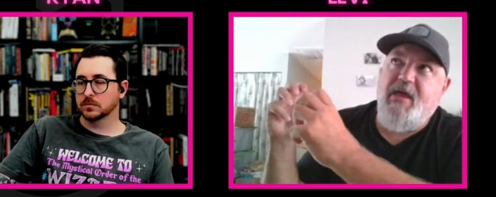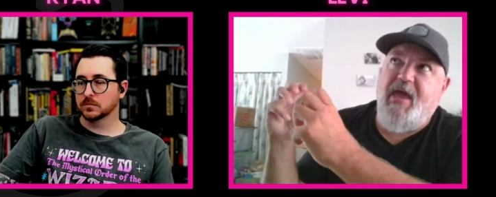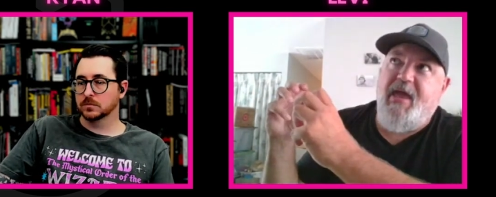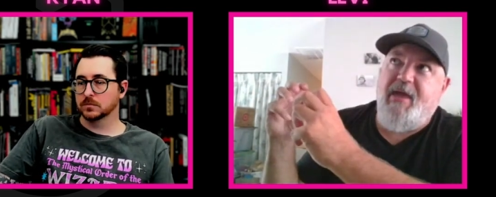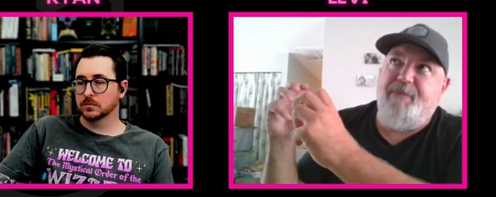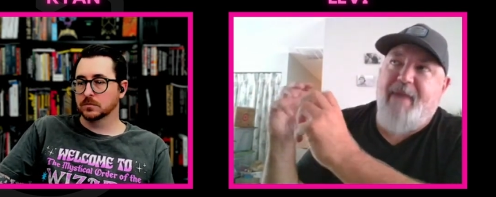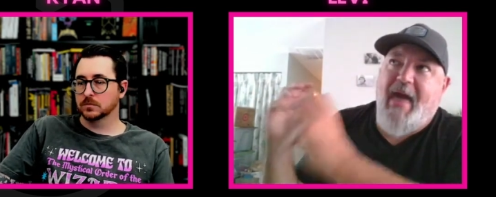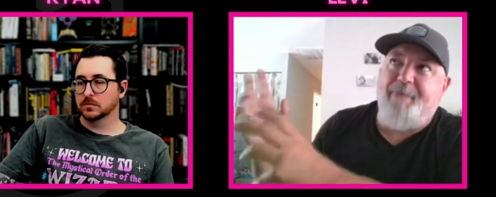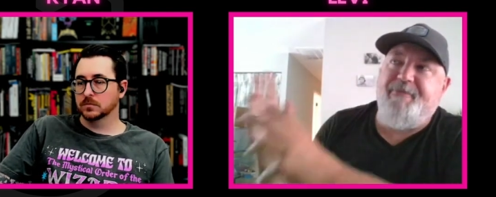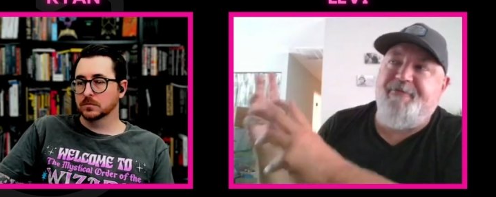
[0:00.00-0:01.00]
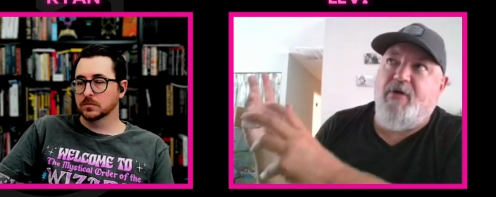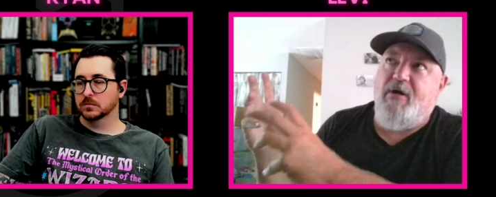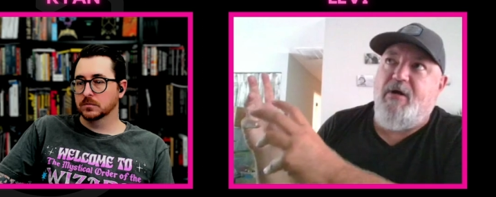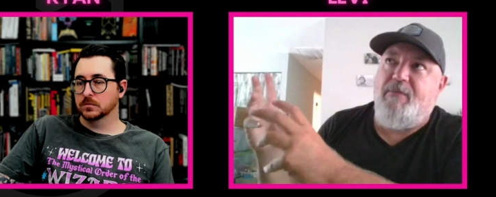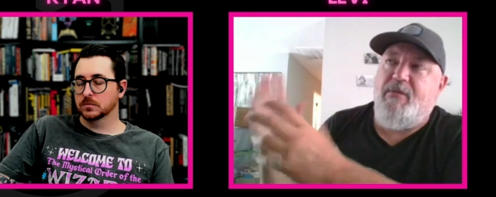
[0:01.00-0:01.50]
Speaker 1: a map
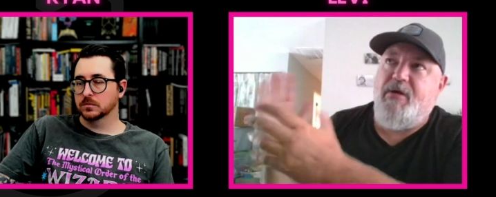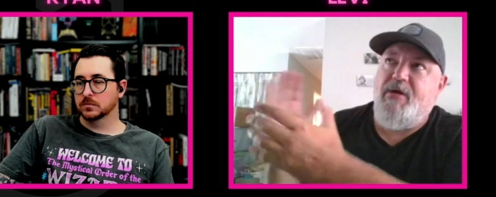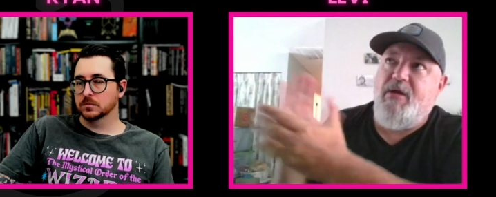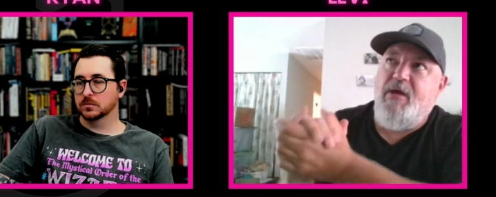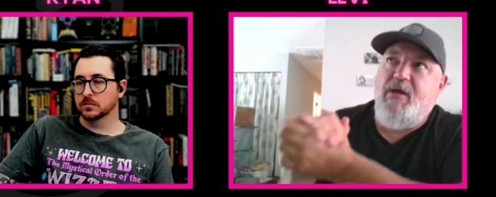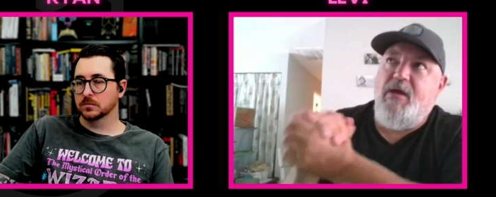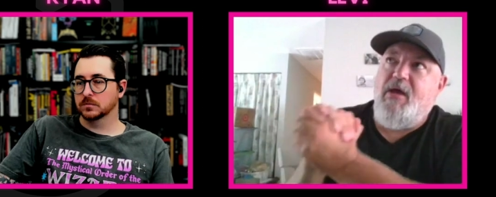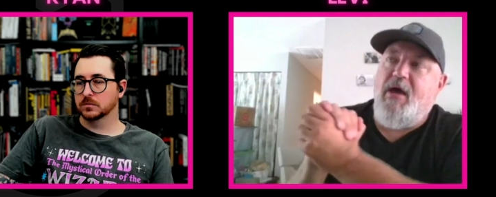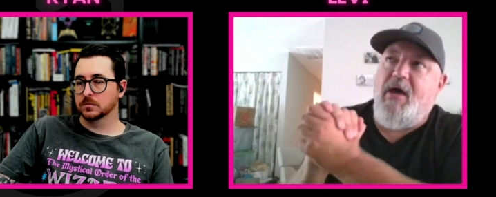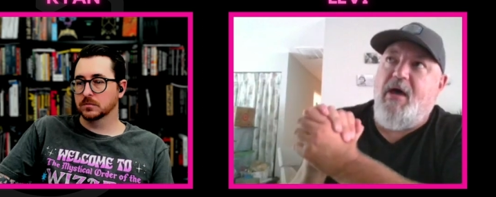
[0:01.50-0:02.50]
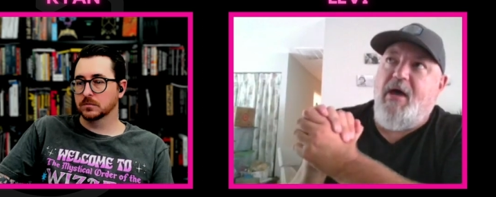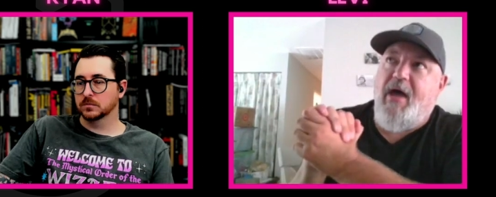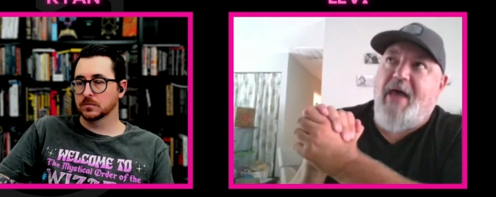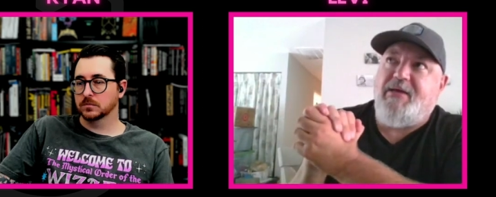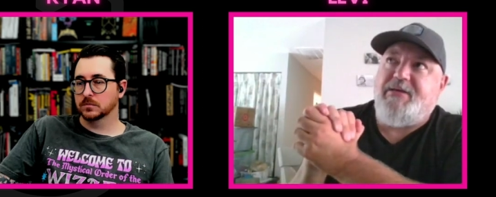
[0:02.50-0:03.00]
from uh,
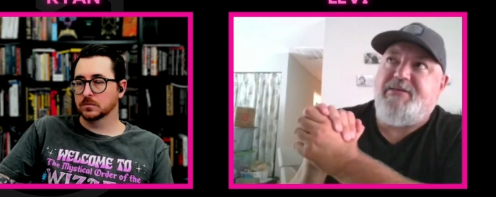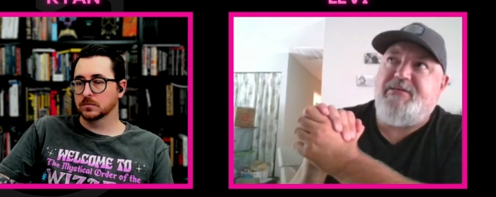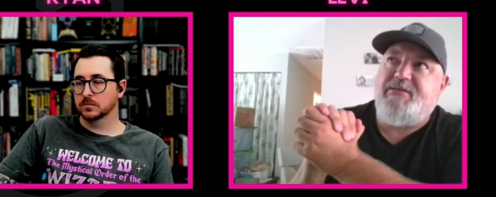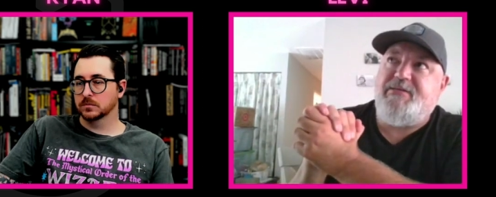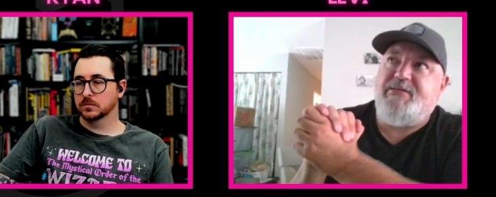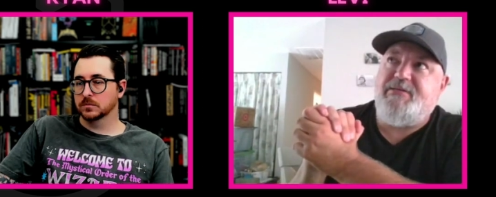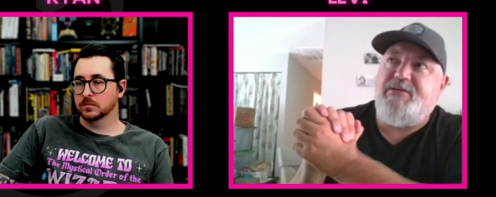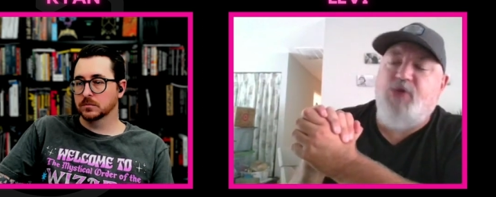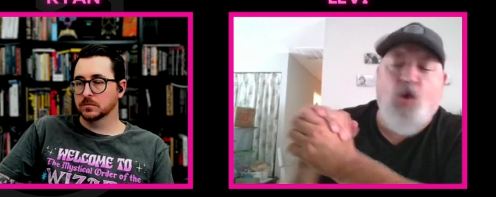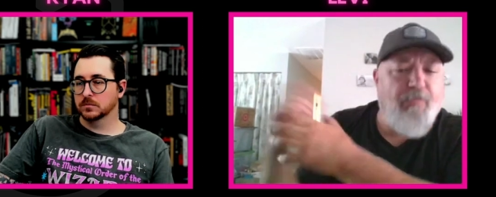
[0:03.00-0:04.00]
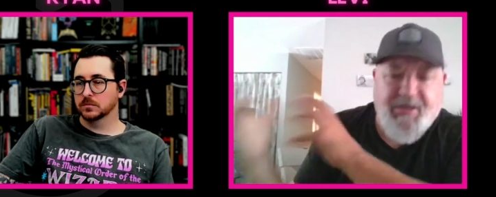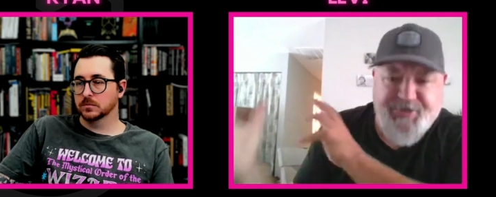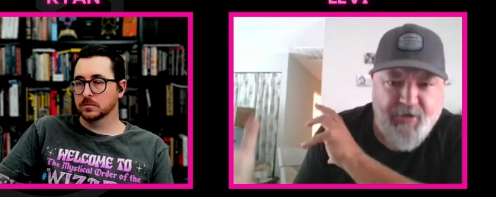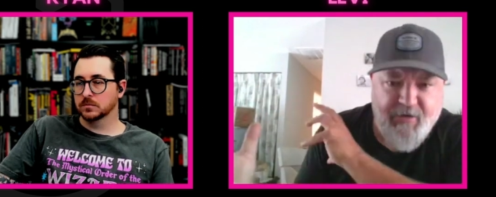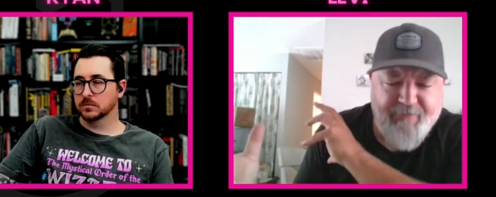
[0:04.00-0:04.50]
Alex Gnarled
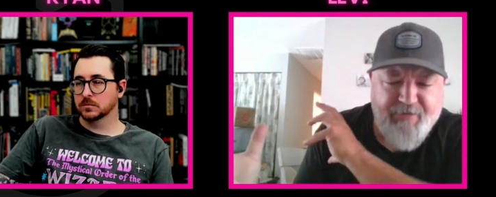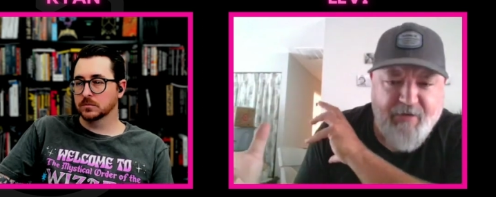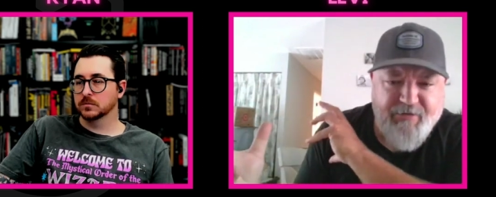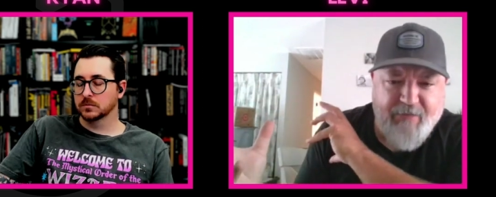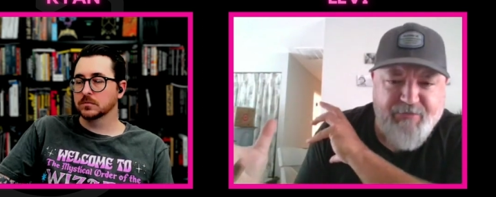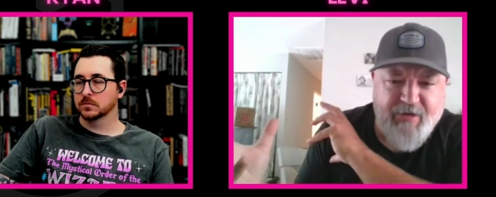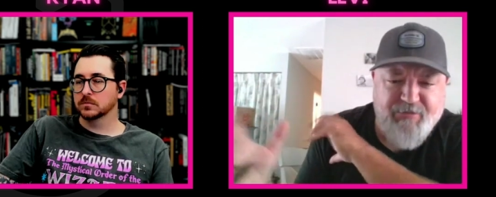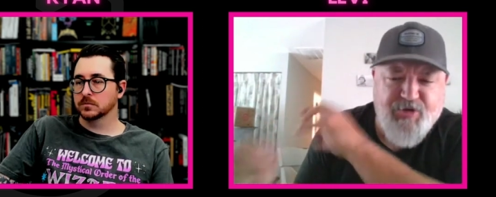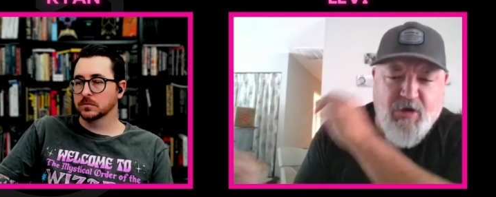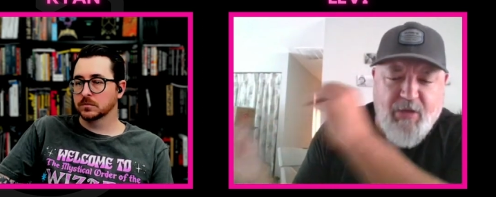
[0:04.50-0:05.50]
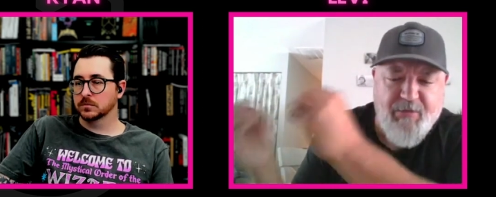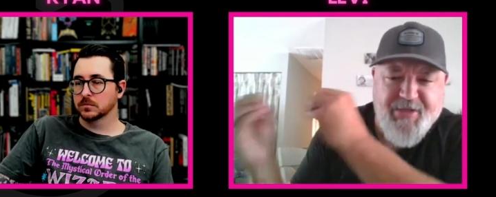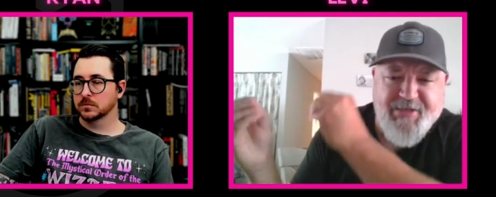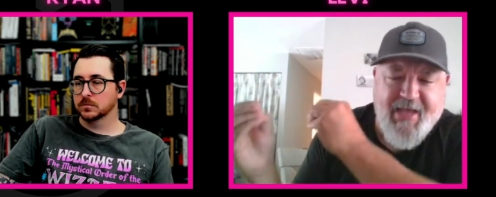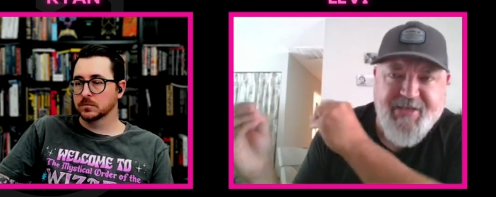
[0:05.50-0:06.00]
Monster. I'm, I'm, I'm, struggling
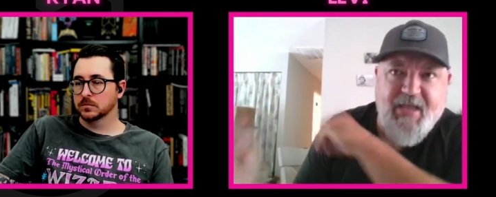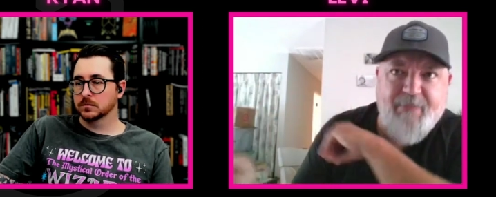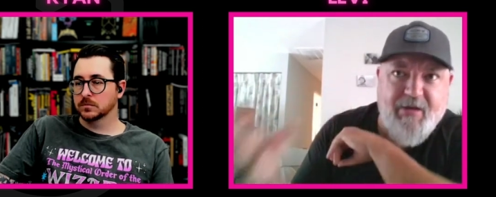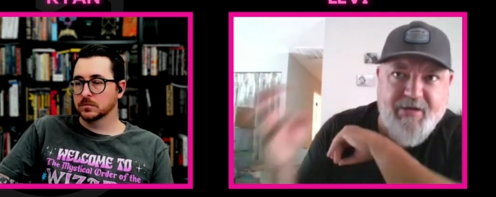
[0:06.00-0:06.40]
with his last name, but